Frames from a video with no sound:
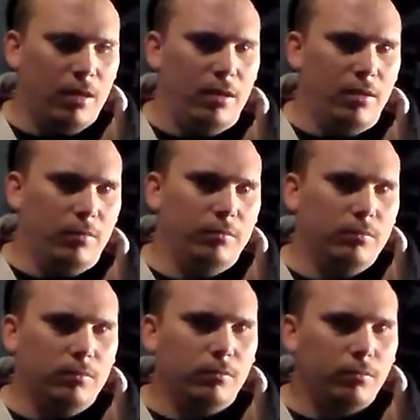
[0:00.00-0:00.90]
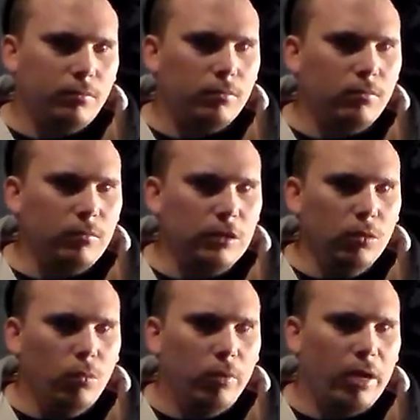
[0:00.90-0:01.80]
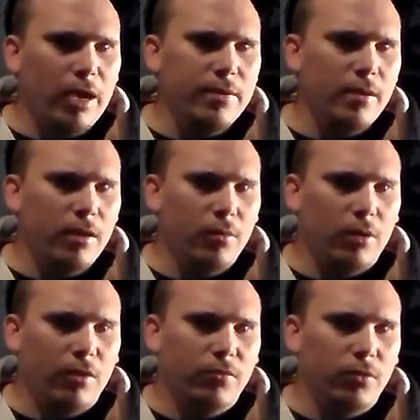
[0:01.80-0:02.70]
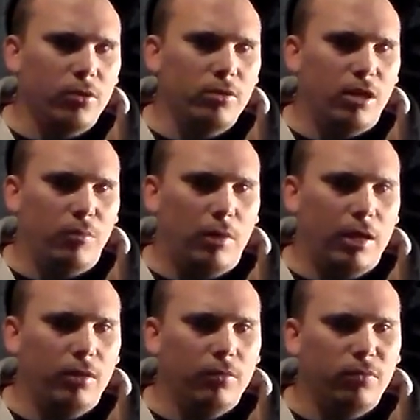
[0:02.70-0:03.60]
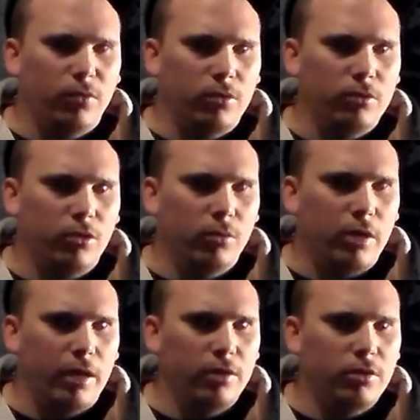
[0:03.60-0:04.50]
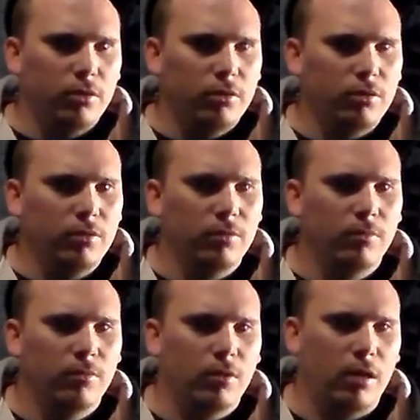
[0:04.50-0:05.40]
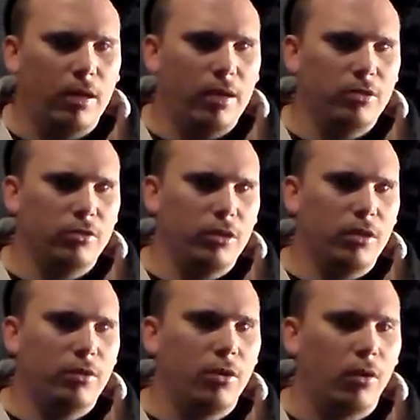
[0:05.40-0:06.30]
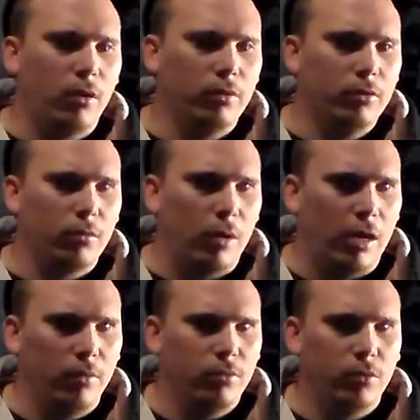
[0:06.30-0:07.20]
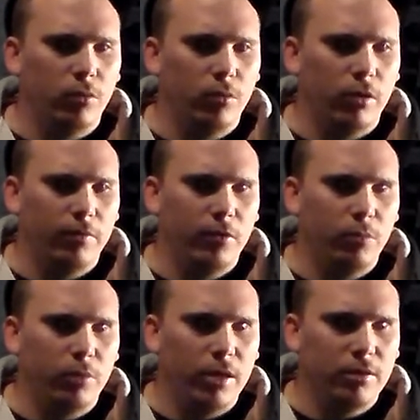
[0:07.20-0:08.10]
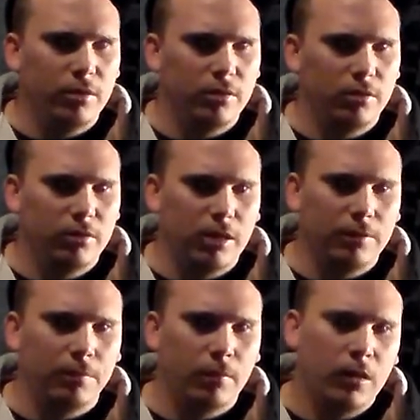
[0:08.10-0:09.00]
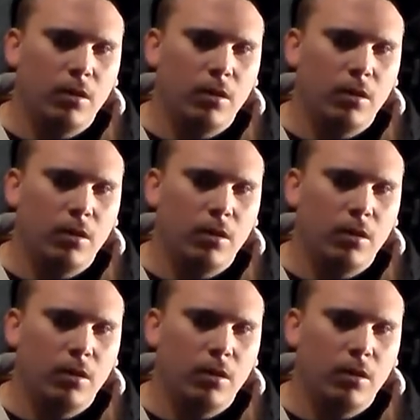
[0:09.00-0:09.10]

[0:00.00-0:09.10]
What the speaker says: And what I did, and when I first got my first locations, I actually called around to a few places and said,